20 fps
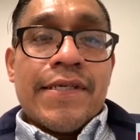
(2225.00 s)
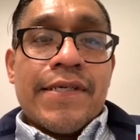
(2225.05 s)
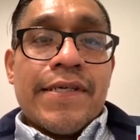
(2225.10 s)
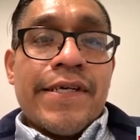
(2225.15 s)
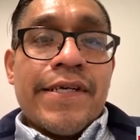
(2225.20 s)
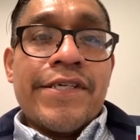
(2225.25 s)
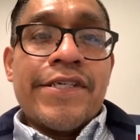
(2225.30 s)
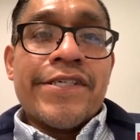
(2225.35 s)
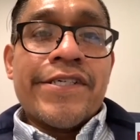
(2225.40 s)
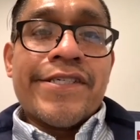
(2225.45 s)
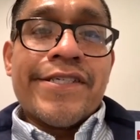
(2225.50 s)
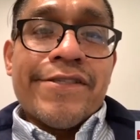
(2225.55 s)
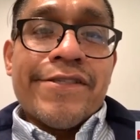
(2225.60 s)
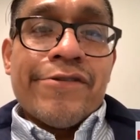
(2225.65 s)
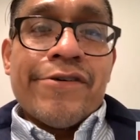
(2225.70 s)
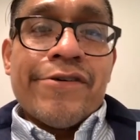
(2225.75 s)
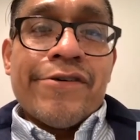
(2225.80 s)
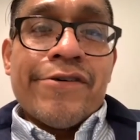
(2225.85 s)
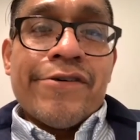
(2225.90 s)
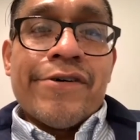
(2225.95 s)
he just
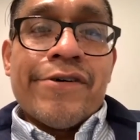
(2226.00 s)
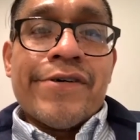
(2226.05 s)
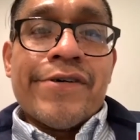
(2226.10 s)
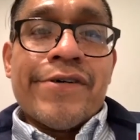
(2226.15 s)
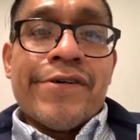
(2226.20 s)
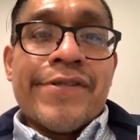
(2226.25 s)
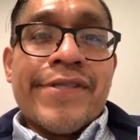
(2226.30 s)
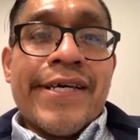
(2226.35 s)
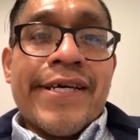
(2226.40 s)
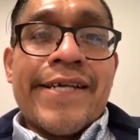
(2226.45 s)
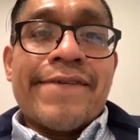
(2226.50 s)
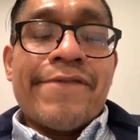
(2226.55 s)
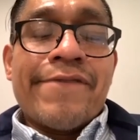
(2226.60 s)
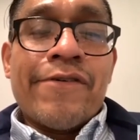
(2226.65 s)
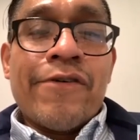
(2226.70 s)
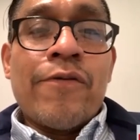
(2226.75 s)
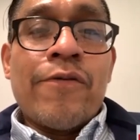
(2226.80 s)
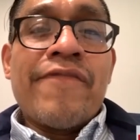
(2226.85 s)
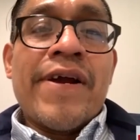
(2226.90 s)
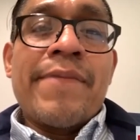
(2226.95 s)
thought that home
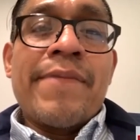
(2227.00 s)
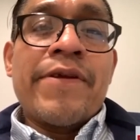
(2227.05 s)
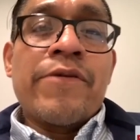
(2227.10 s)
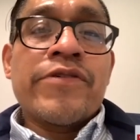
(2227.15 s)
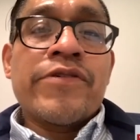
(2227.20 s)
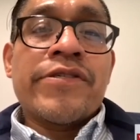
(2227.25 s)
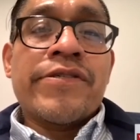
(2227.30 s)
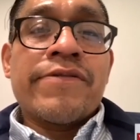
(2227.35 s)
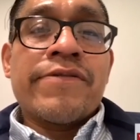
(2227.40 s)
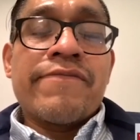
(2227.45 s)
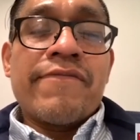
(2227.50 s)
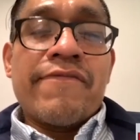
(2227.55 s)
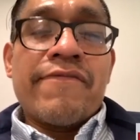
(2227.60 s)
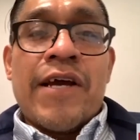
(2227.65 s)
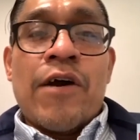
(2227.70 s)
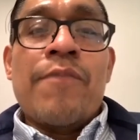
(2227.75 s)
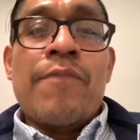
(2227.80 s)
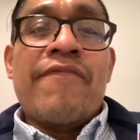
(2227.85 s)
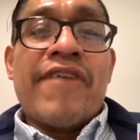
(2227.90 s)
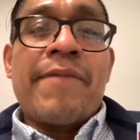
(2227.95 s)
remedy
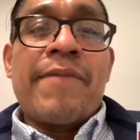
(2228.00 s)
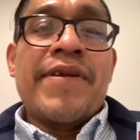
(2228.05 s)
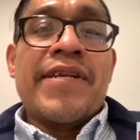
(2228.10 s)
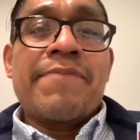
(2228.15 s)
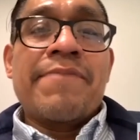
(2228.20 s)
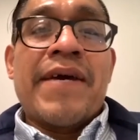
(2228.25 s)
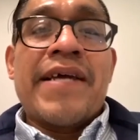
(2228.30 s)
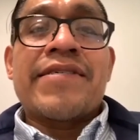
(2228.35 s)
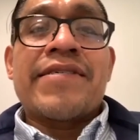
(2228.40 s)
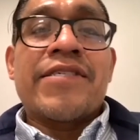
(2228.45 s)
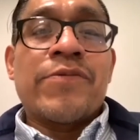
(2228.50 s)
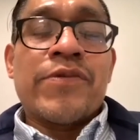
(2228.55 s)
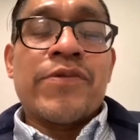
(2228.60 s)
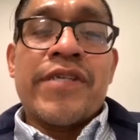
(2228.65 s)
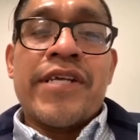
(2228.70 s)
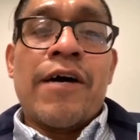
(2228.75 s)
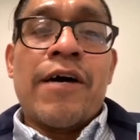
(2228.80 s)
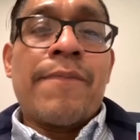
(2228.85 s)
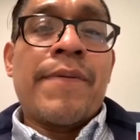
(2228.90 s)
medicine was going to help him